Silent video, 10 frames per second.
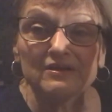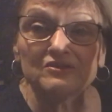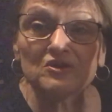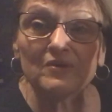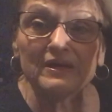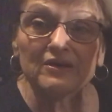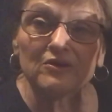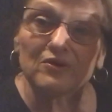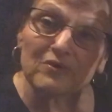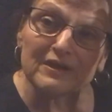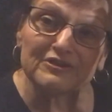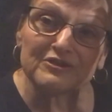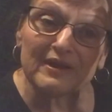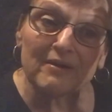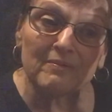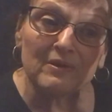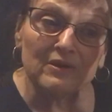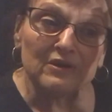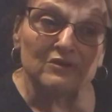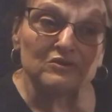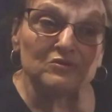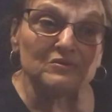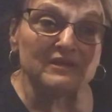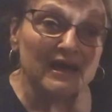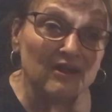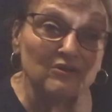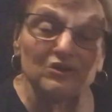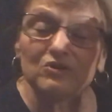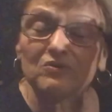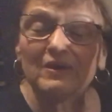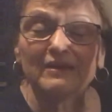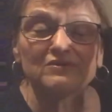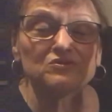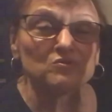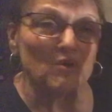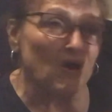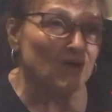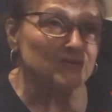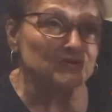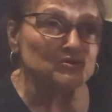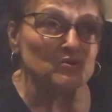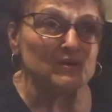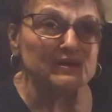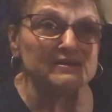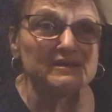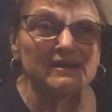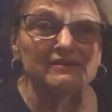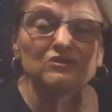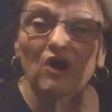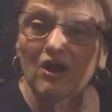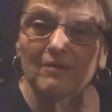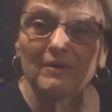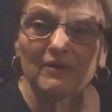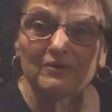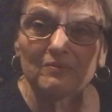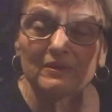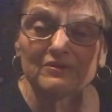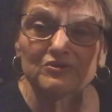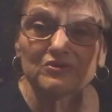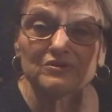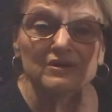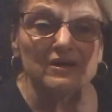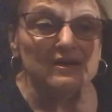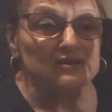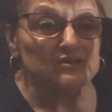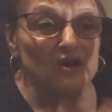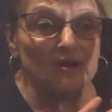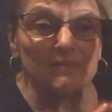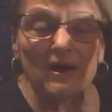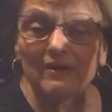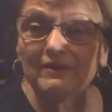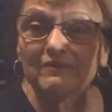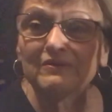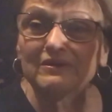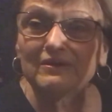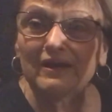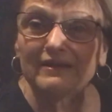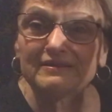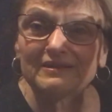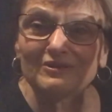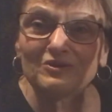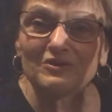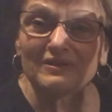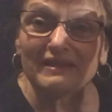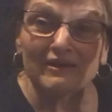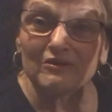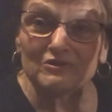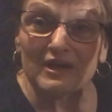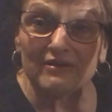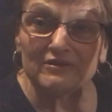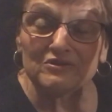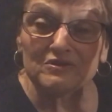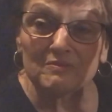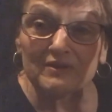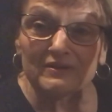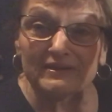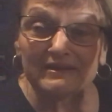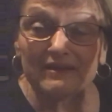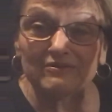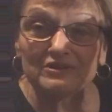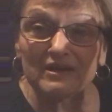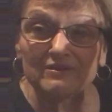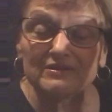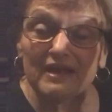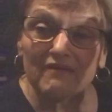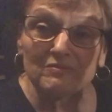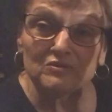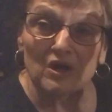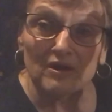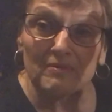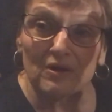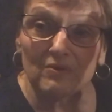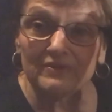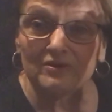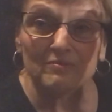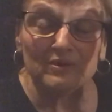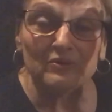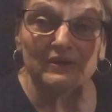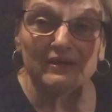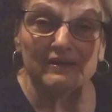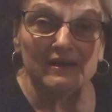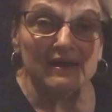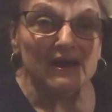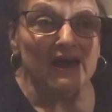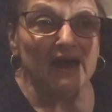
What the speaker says: So encourage them to tell you and draw their stories and talk about their pictures. Talk about, I sent you the Lego challenge, the monthly Lego challenge. Have them talk about what they're building.